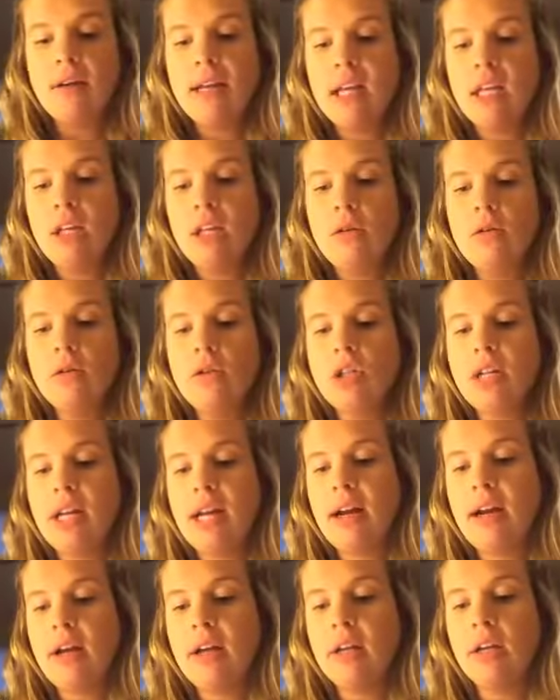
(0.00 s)
can you
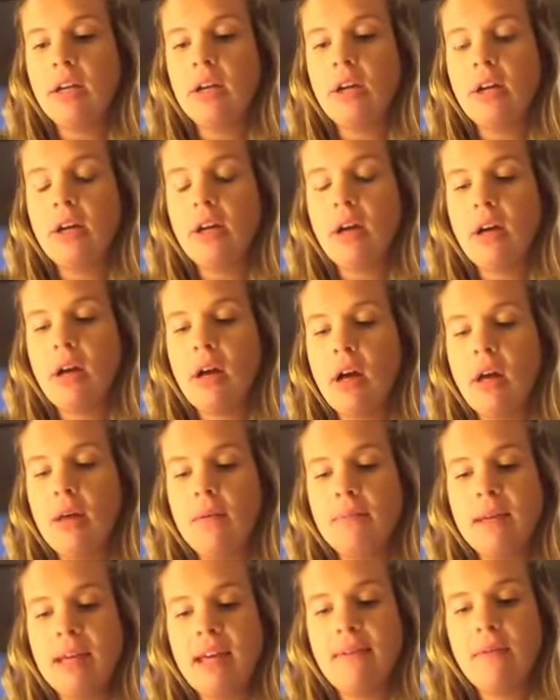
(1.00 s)
share your
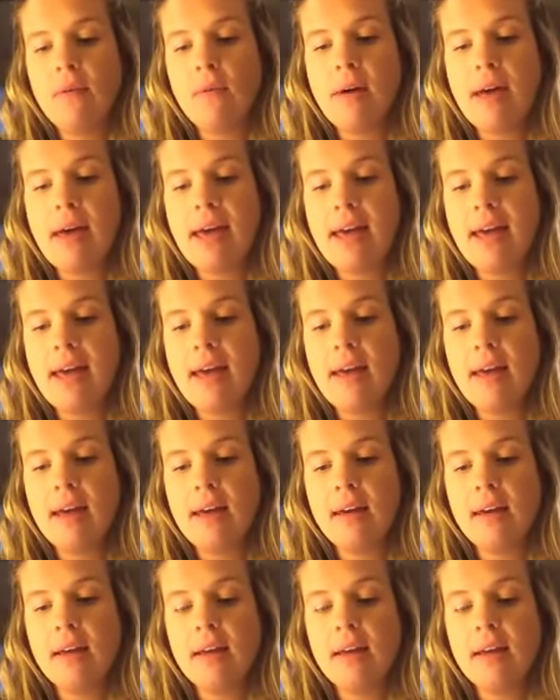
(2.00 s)
giveaway